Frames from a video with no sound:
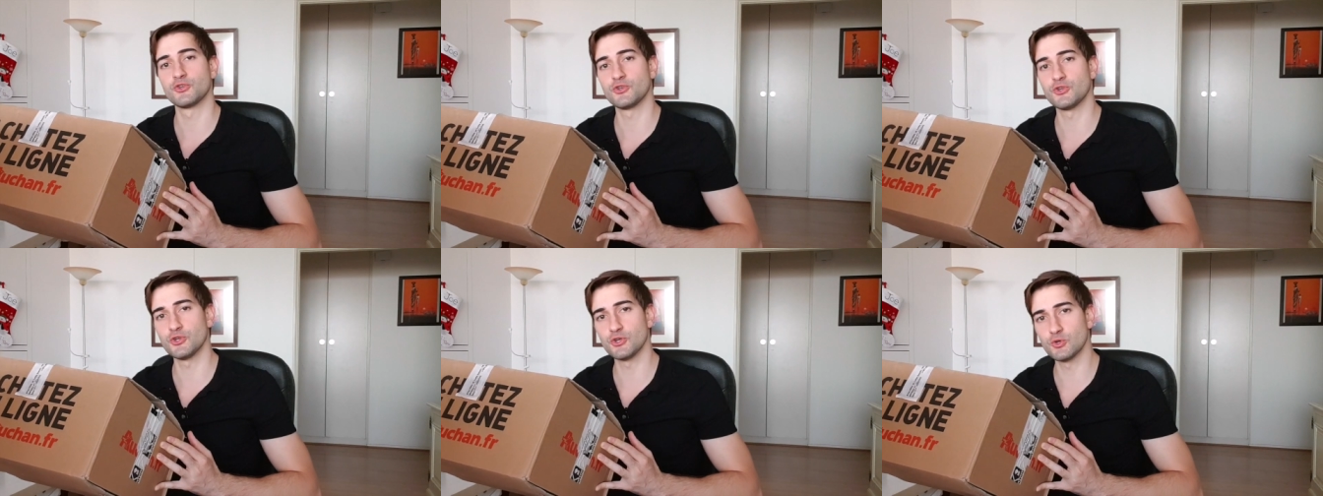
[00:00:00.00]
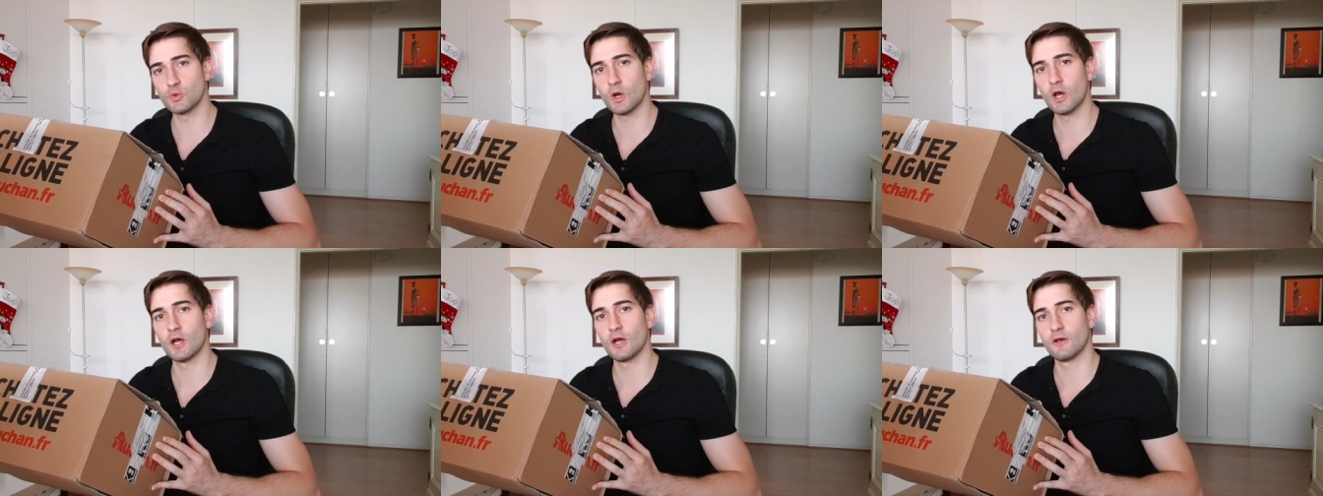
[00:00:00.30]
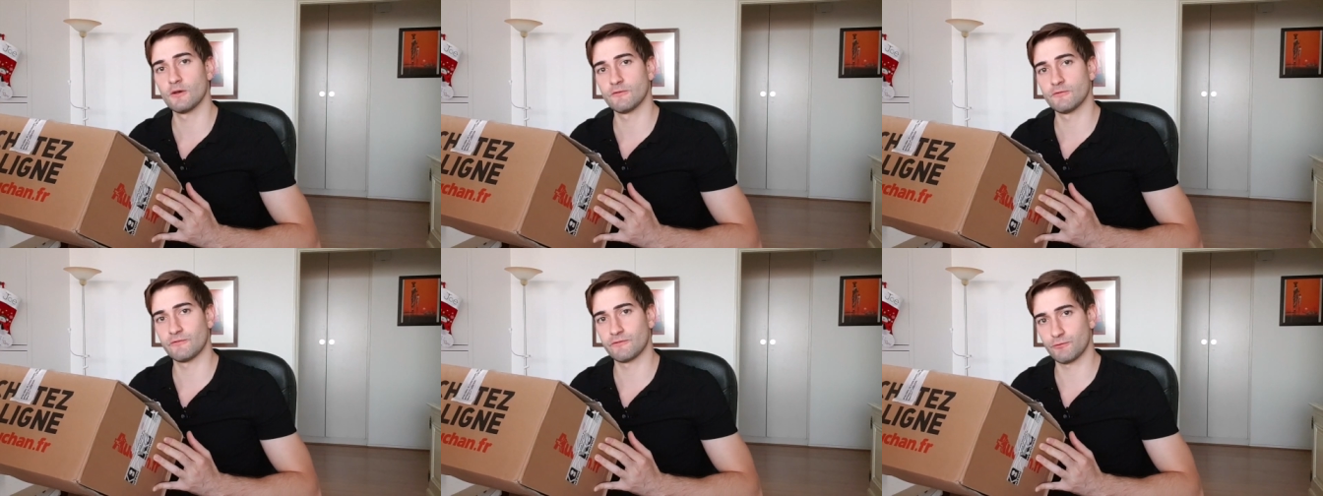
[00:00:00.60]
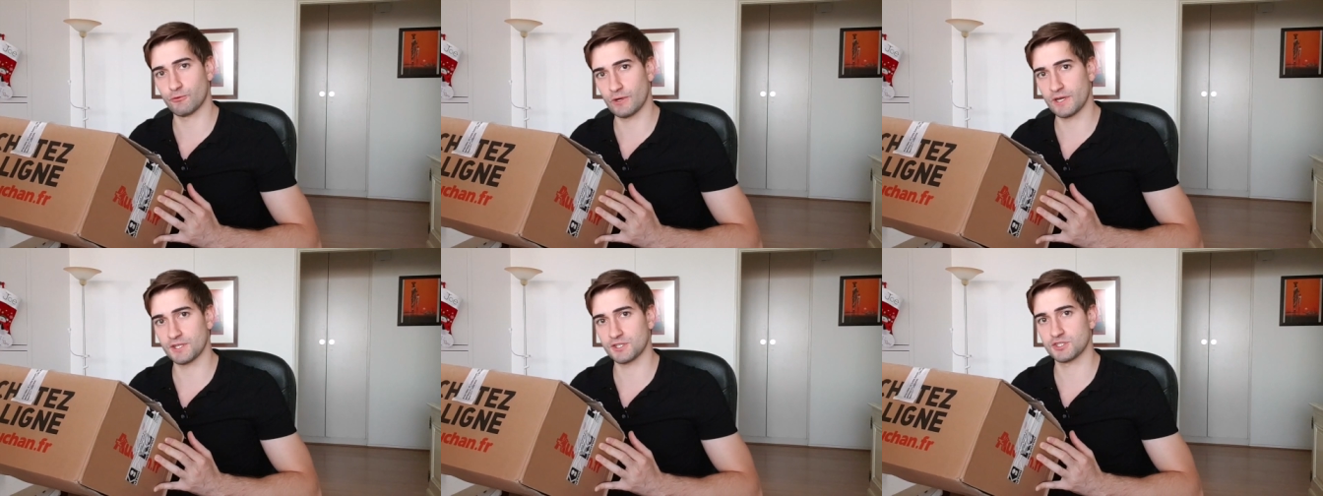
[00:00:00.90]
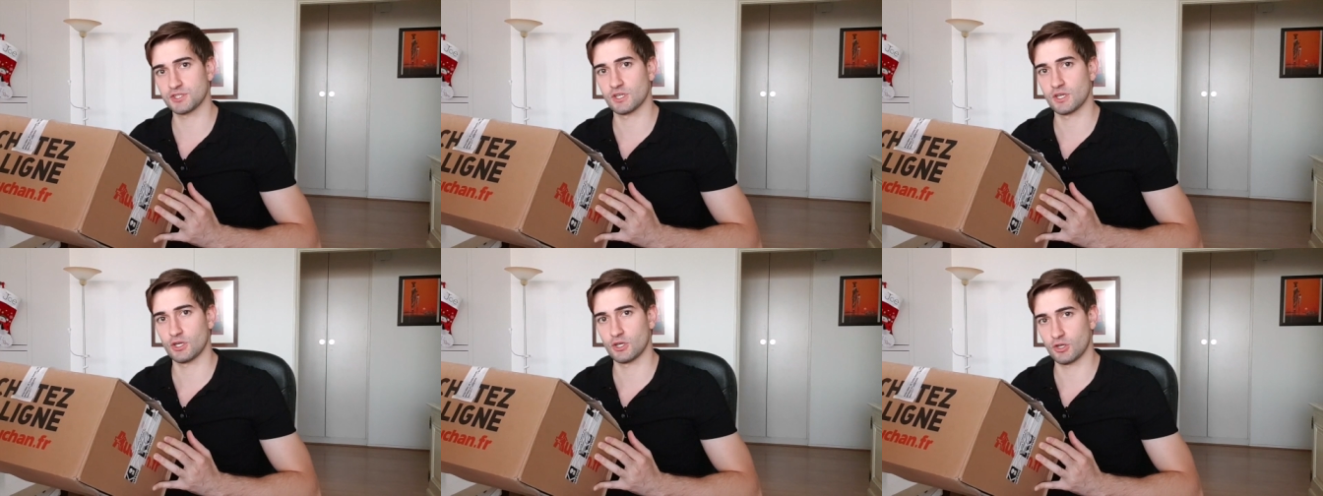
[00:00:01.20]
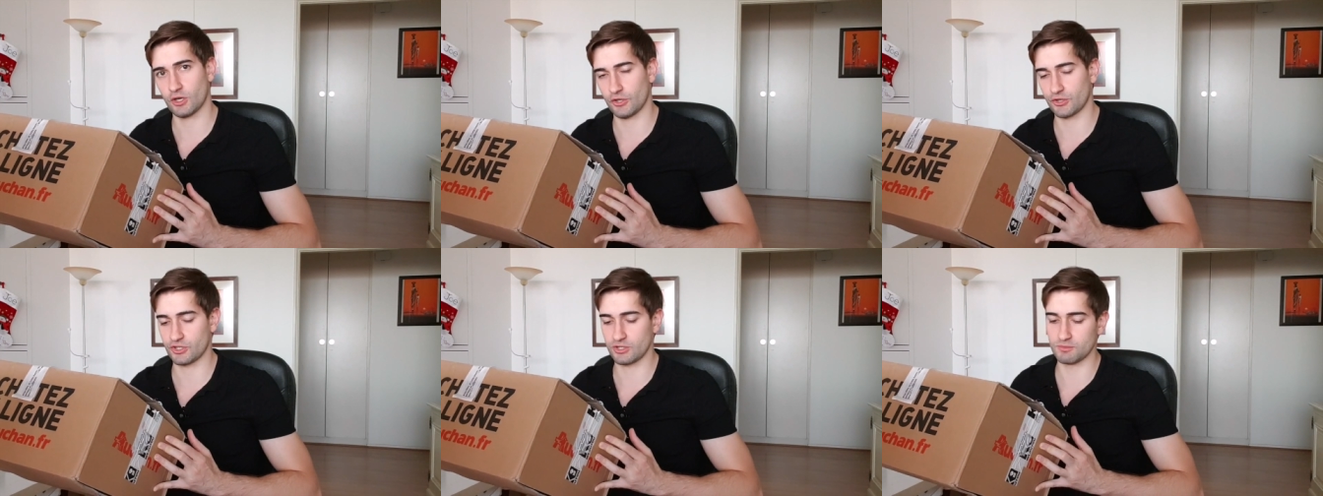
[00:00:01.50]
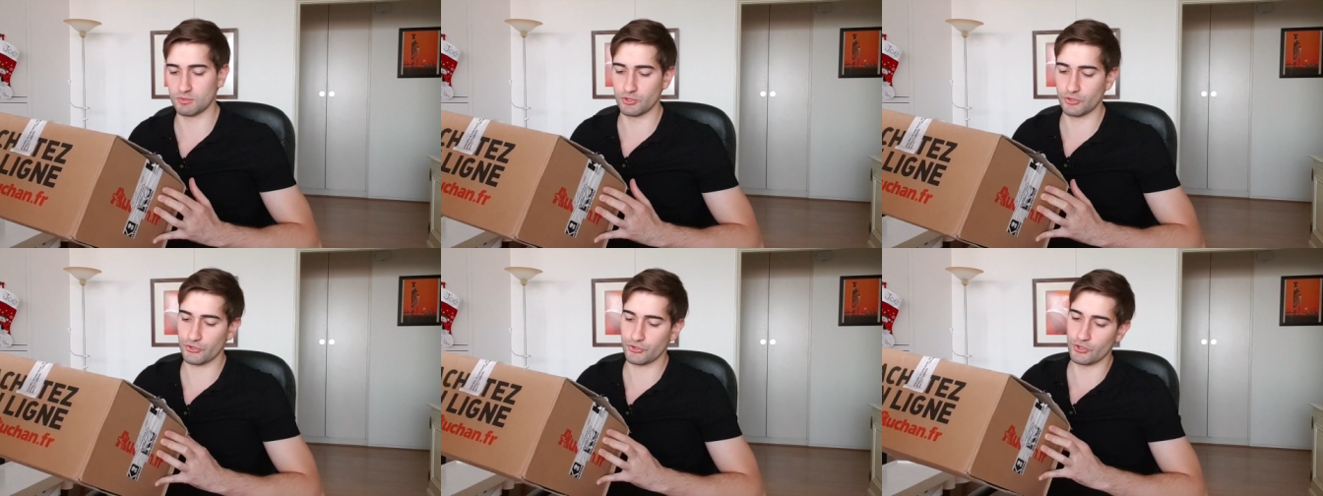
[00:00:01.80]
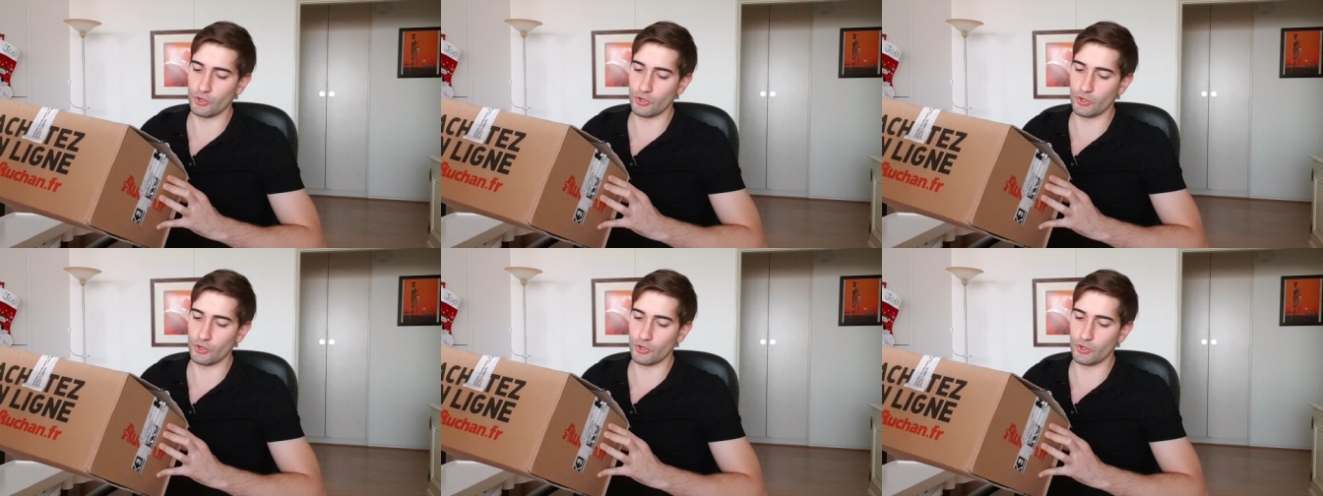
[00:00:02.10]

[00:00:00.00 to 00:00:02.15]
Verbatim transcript: to French customers.